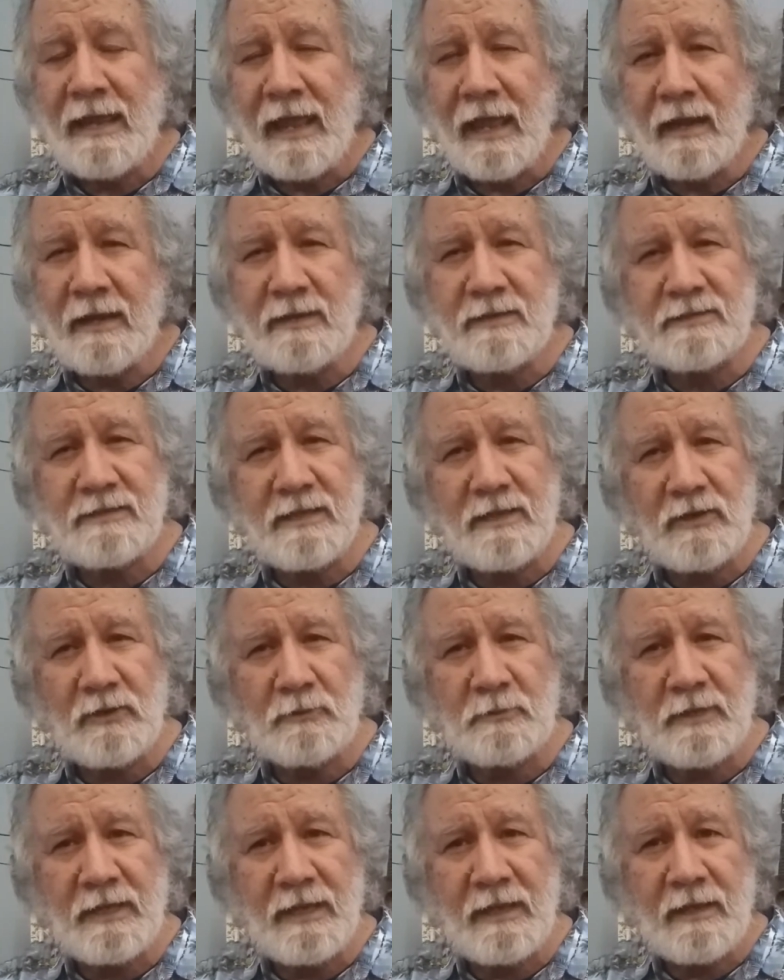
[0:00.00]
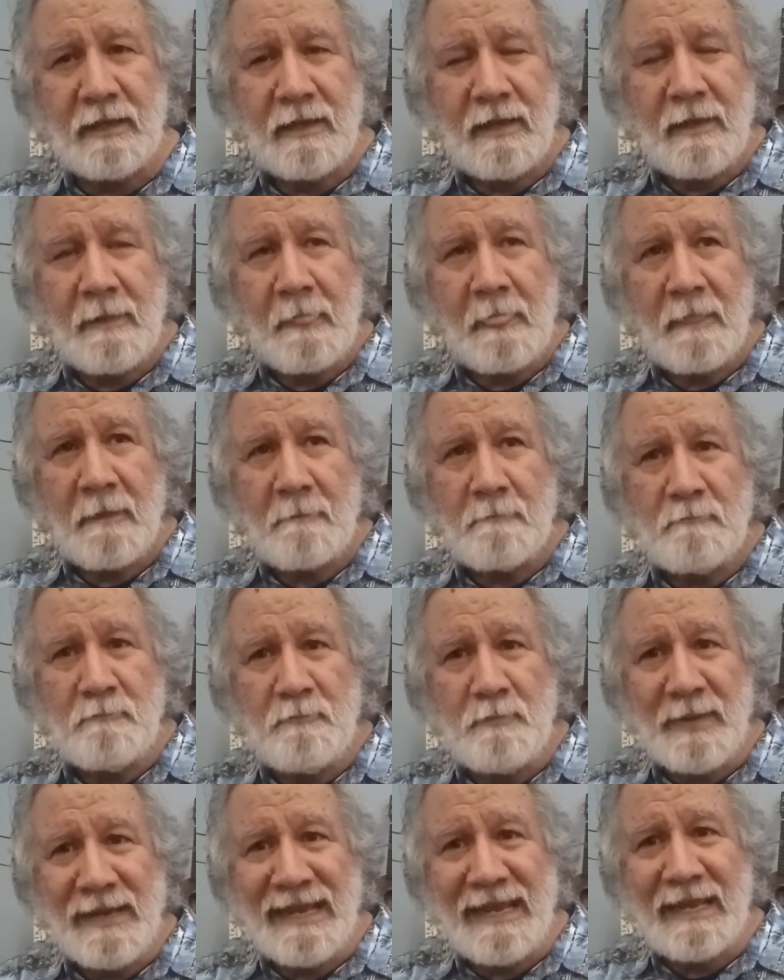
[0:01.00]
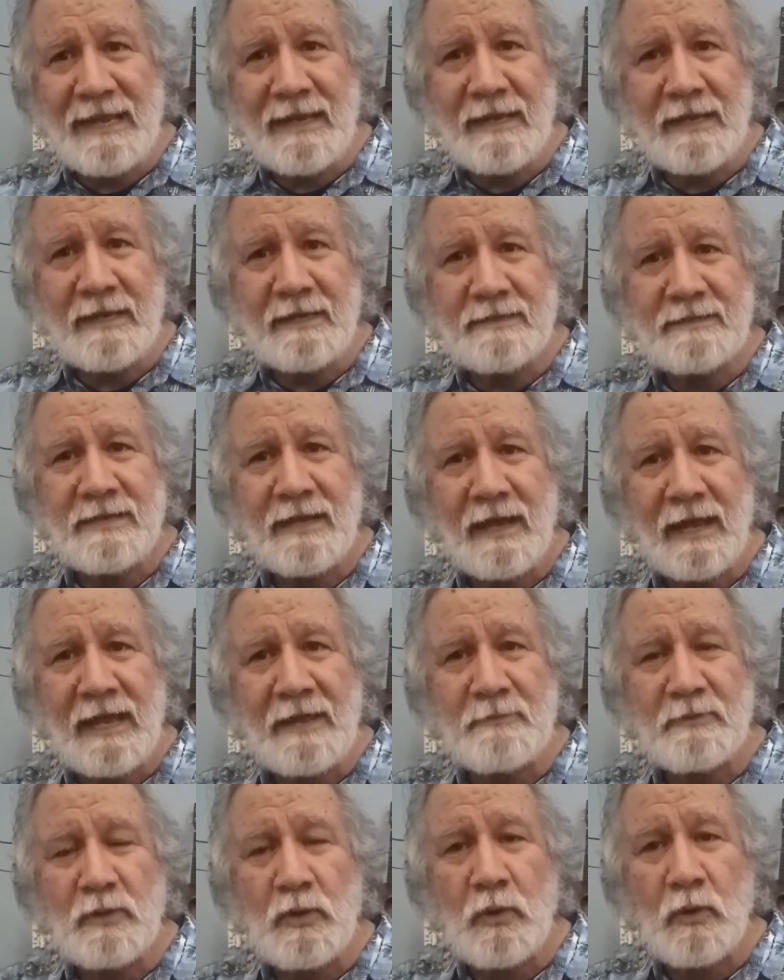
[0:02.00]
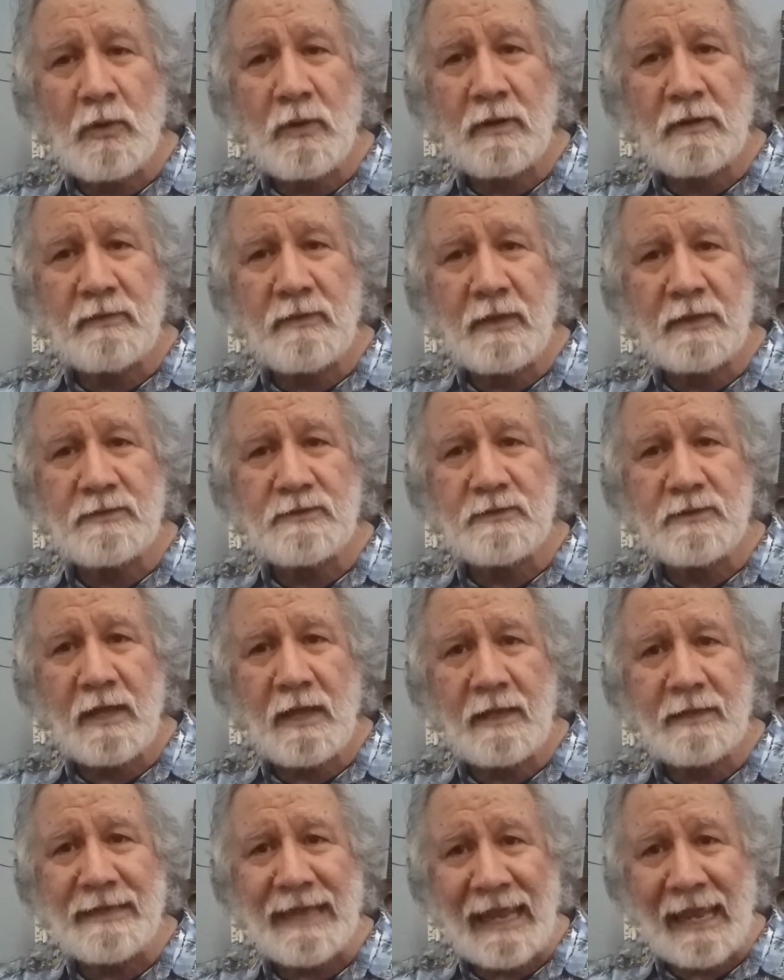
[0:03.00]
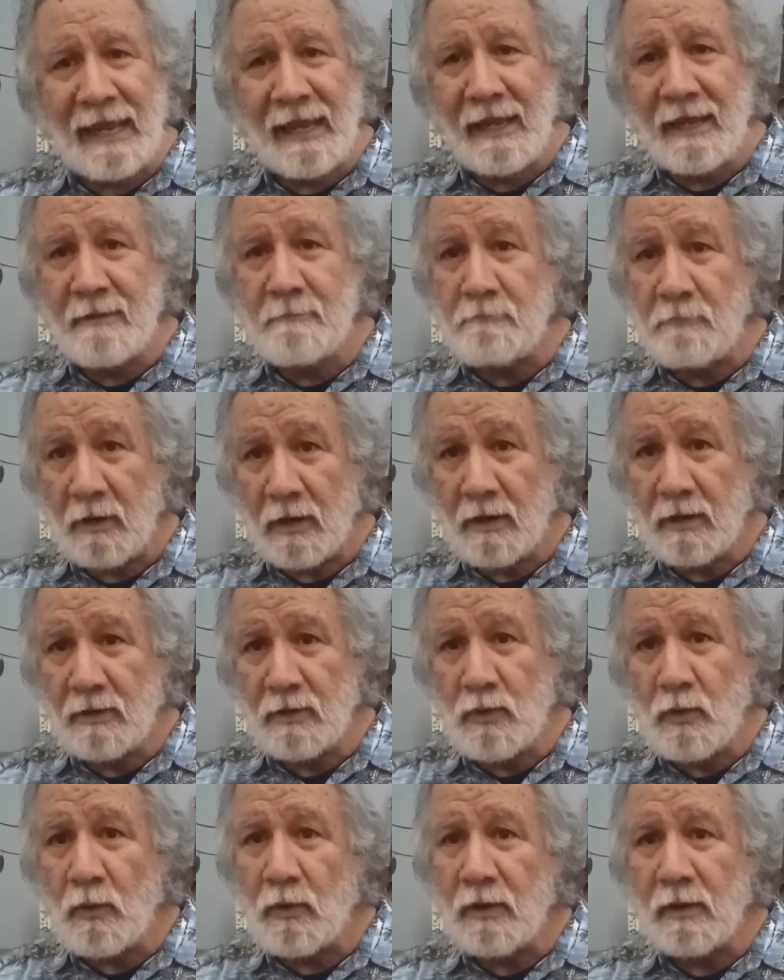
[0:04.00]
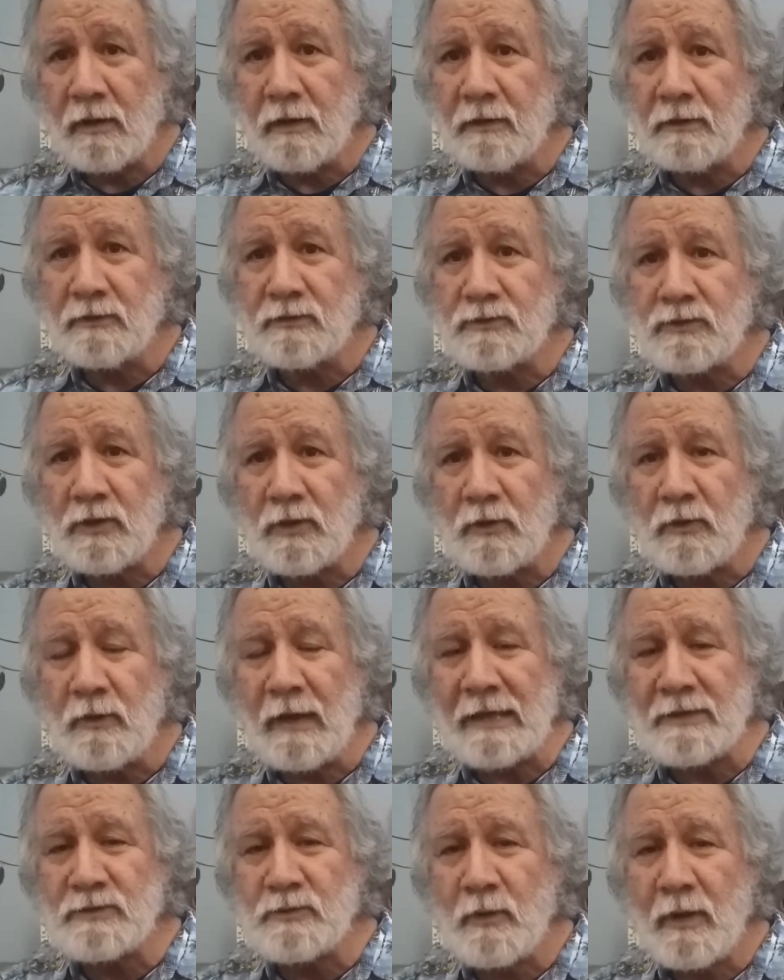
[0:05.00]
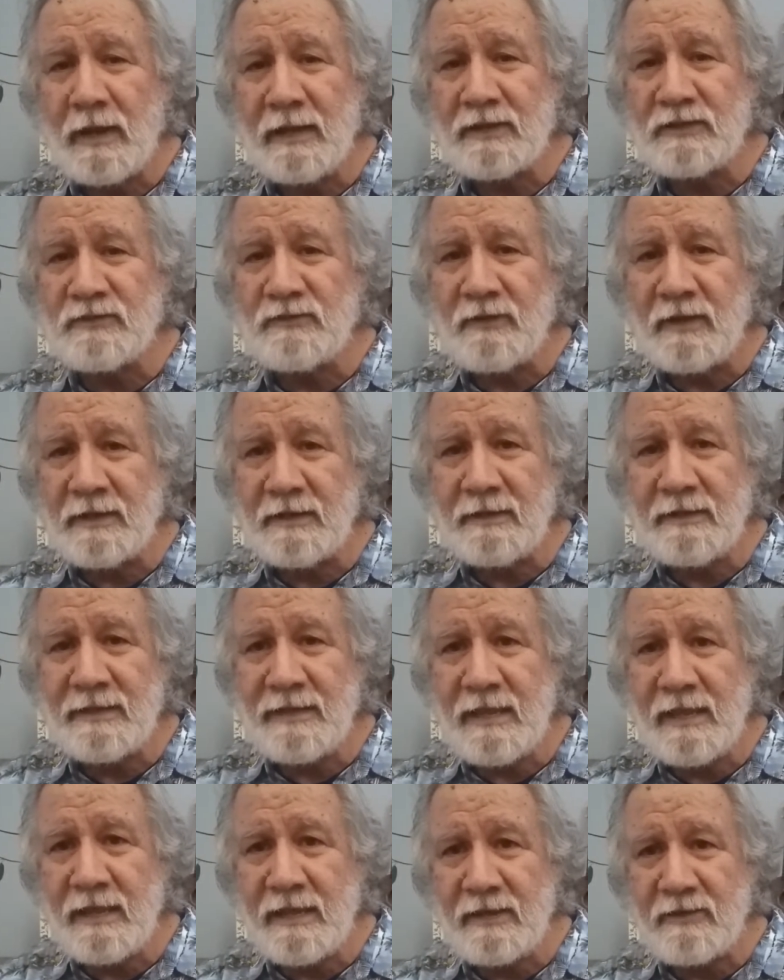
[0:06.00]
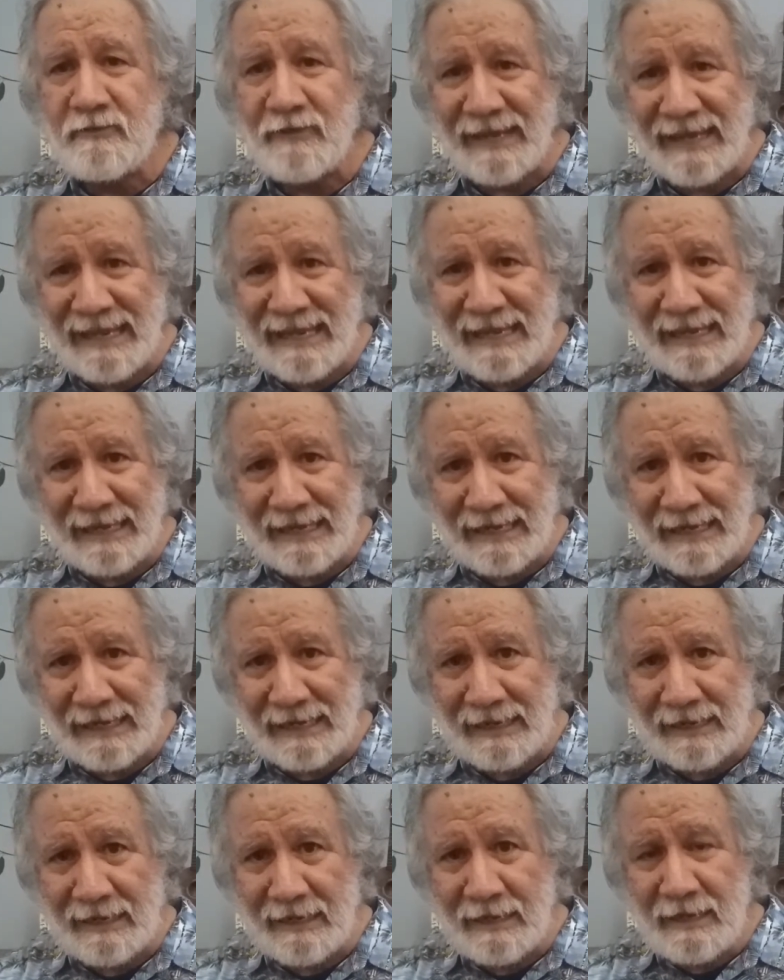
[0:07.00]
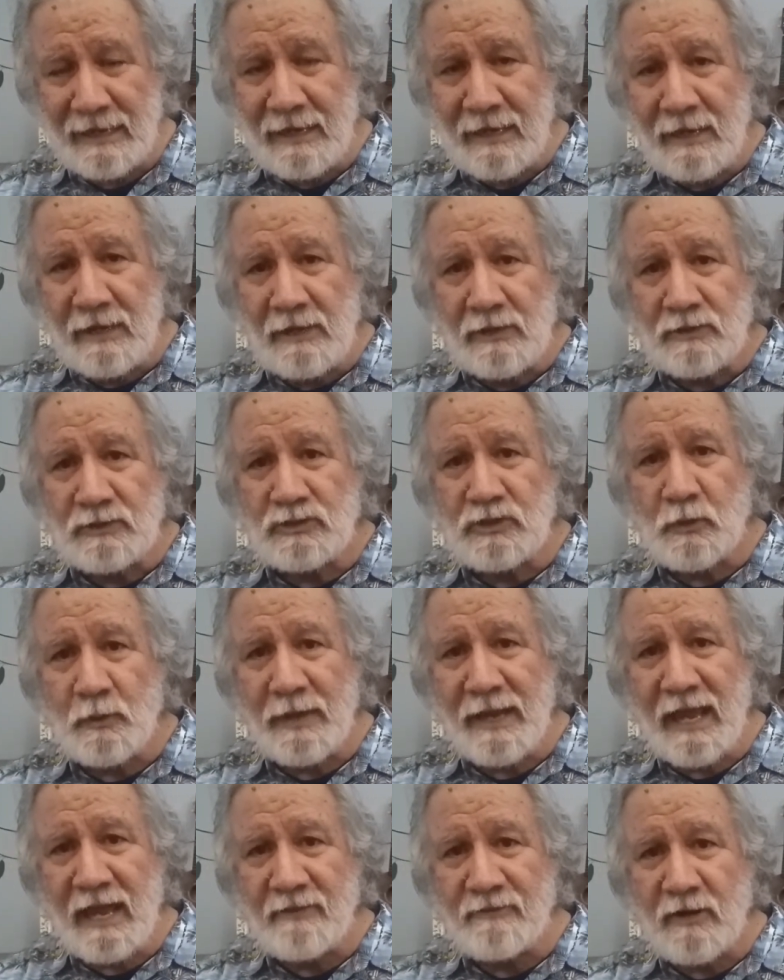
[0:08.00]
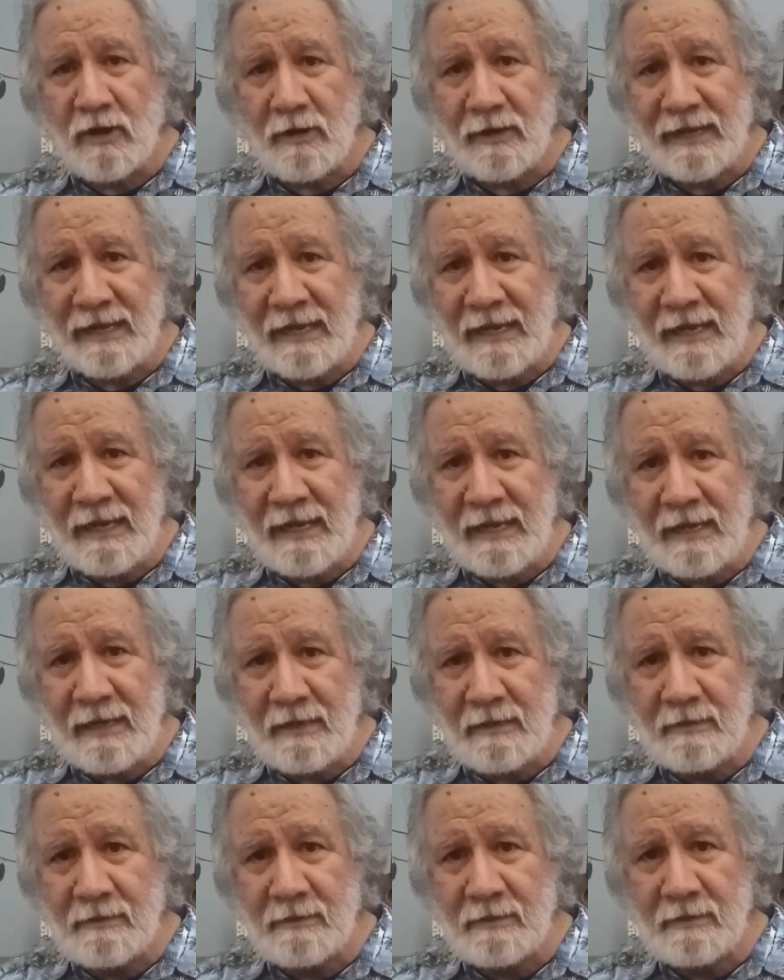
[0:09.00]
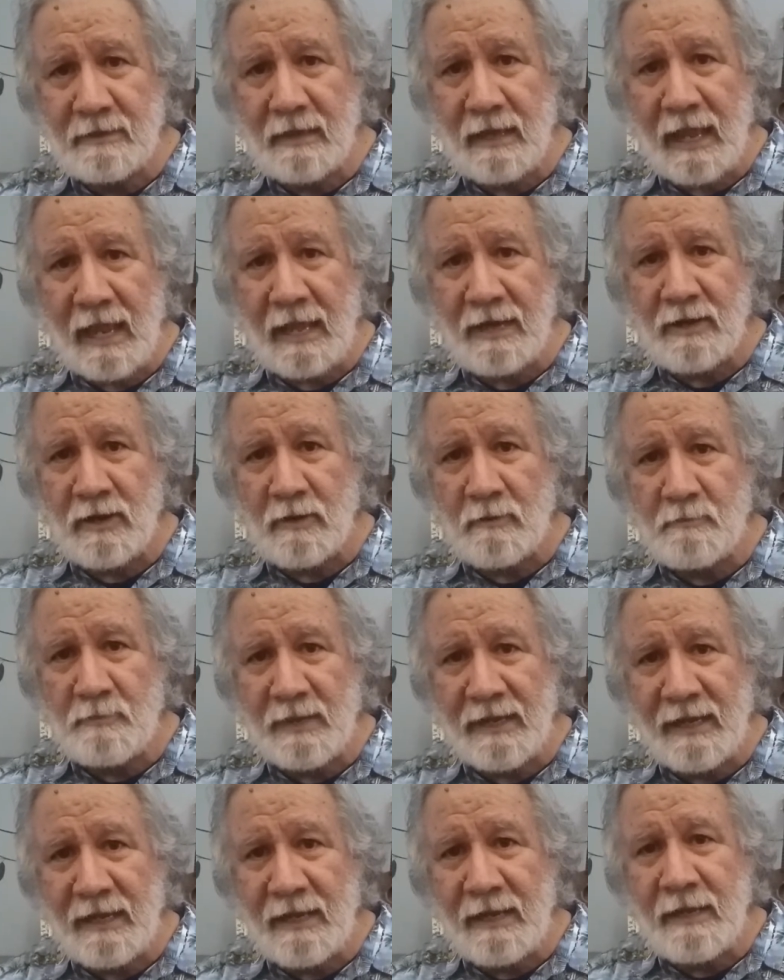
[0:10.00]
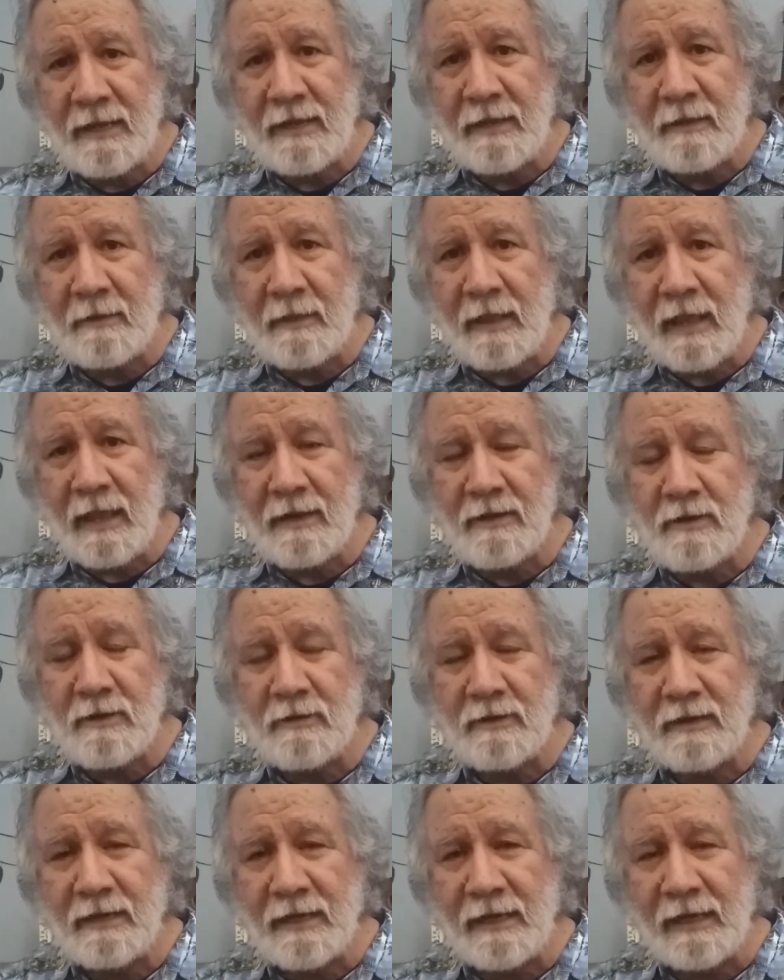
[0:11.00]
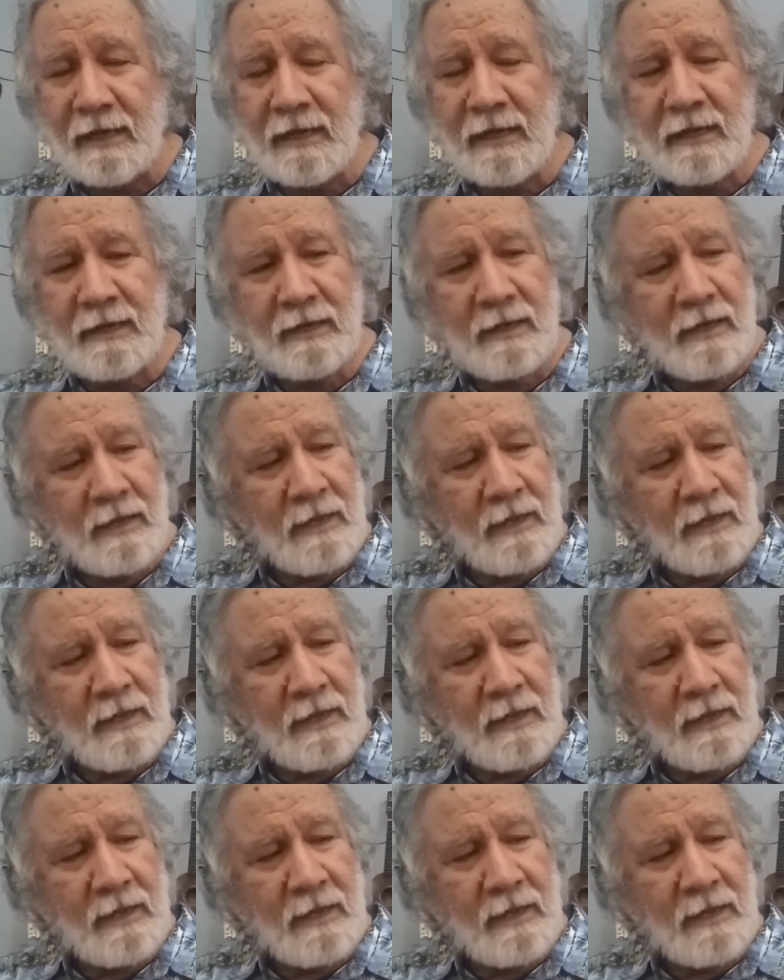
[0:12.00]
And it's the only B type chord that's not a bar chord, so that's why it's fun in the key of E. So we have our E and our B and our E,